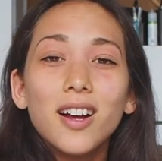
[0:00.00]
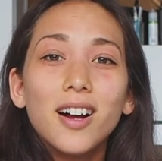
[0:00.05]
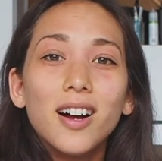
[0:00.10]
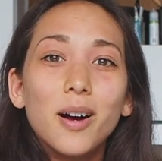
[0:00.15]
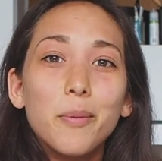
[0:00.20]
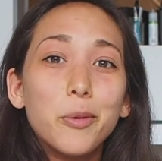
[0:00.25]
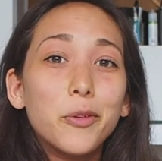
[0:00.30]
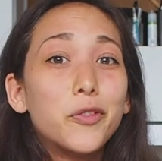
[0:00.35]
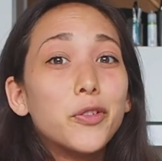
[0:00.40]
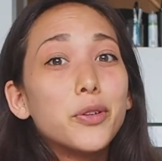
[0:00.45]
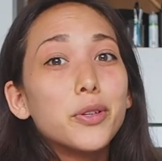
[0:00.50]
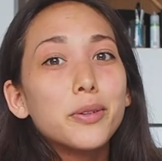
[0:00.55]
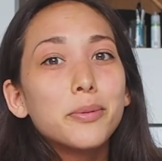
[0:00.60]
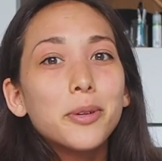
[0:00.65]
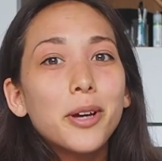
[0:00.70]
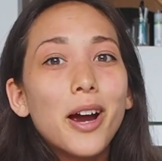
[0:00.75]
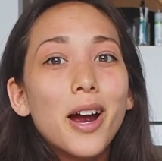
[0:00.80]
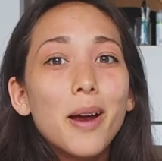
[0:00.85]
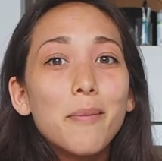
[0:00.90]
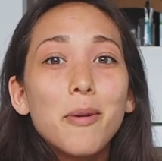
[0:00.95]
if you
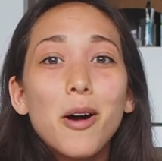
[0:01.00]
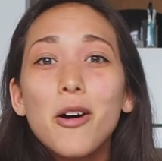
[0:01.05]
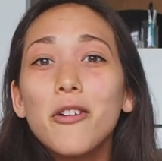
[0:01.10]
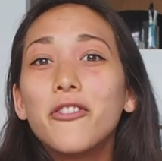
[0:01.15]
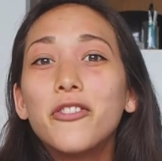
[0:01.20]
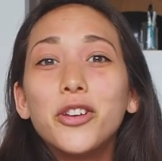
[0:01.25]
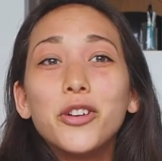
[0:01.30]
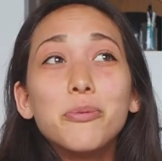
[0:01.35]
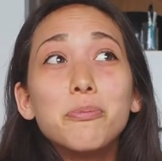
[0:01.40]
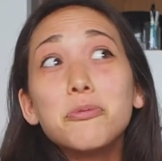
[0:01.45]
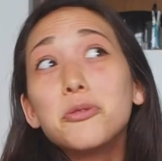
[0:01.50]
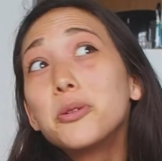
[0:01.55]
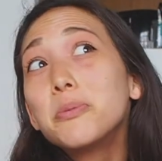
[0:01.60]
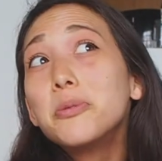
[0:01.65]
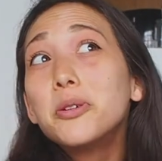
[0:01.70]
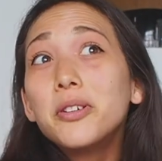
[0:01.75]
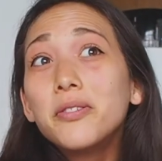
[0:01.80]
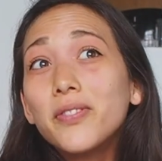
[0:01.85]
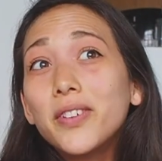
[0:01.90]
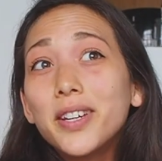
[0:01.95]
subscribe, I'll feel more
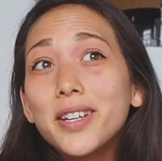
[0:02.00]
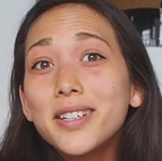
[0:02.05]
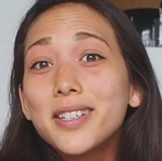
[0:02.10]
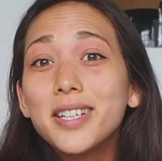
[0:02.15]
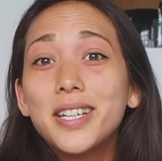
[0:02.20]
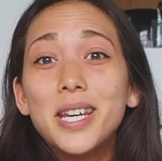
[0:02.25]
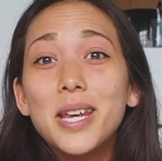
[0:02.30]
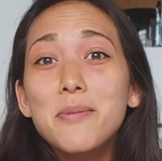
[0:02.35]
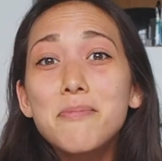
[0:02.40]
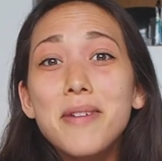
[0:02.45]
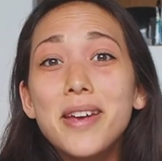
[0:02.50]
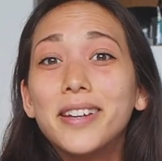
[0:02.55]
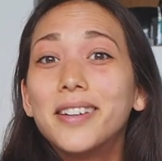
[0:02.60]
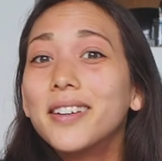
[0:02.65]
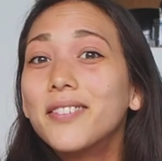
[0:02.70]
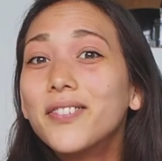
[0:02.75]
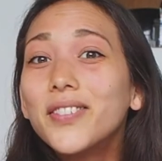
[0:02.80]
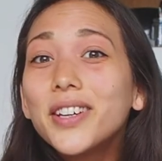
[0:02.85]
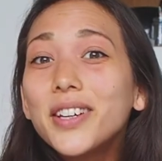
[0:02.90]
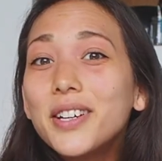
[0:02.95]
motivated to keep
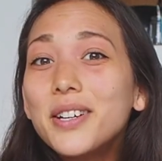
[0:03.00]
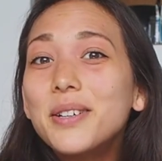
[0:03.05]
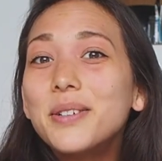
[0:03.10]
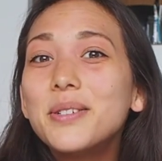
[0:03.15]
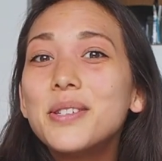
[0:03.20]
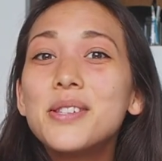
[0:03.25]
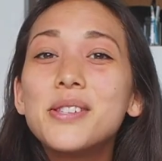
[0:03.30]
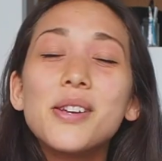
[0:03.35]
making videos.